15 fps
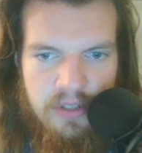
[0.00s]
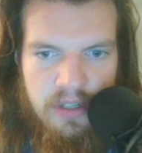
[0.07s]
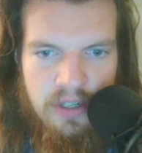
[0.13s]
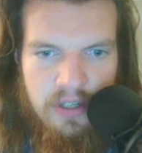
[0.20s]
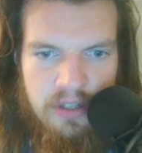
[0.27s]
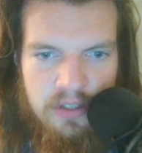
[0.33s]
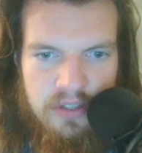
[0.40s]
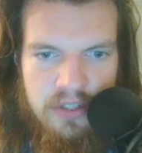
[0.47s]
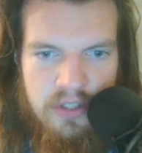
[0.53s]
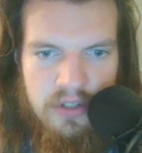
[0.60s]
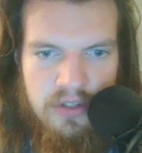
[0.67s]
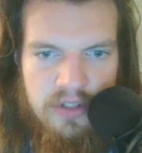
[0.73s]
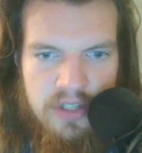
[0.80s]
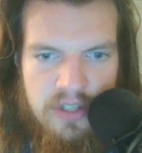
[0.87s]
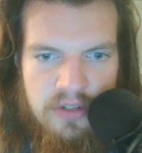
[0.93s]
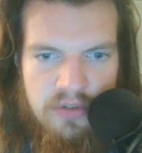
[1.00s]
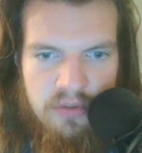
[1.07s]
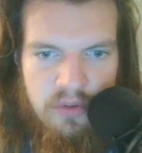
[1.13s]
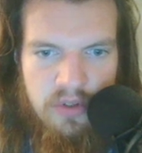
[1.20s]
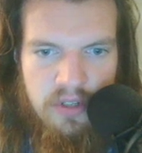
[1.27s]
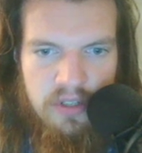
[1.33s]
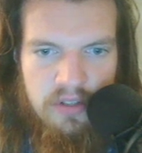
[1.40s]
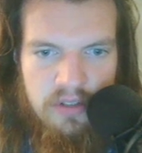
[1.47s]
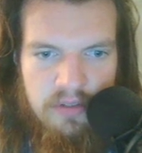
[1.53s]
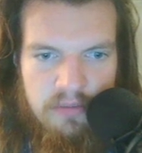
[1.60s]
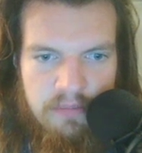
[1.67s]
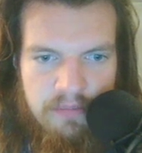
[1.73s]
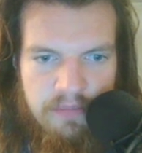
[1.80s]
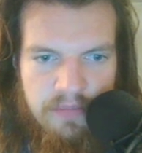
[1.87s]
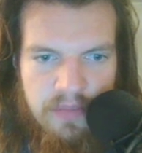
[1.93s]
Arches destroyed,
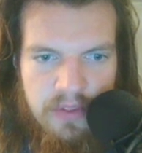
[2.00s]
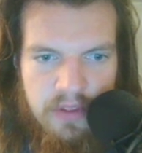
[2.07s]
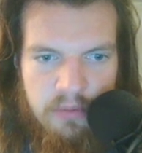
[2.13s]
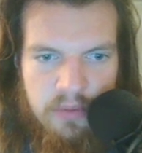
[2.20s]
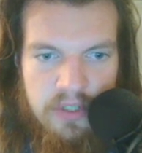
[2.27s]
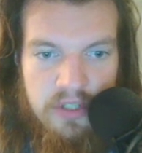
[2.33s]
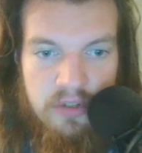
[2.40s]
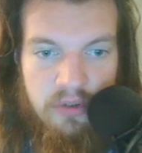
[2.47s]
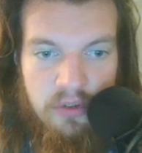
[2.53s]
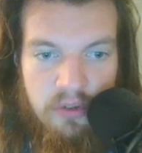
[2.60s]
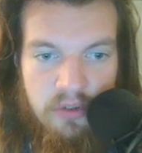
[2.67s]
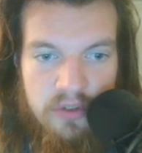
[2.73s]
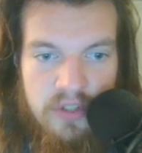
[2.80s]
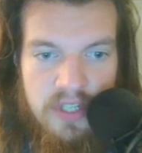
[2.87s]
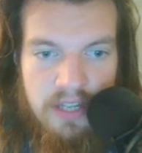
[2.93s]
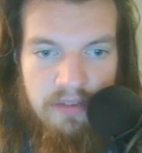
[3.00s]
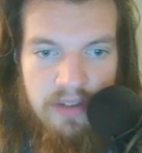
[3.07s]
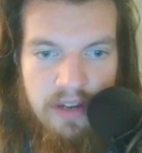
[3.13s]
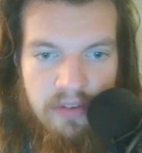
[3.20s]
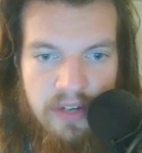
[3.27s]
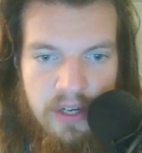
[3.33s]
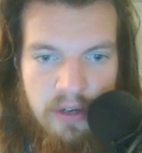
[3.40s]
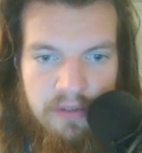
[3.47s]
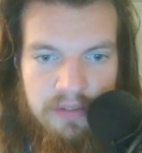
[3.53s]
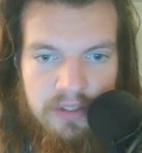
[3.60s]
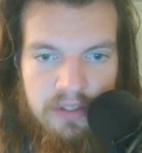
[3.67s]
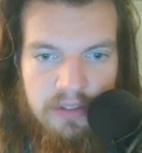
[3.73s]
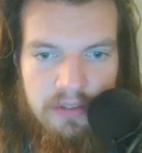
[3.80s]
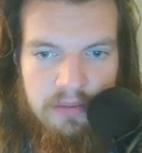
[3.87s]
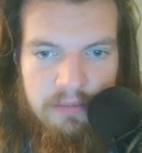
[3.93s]
which you don't see very
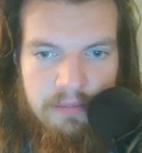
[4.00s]
often.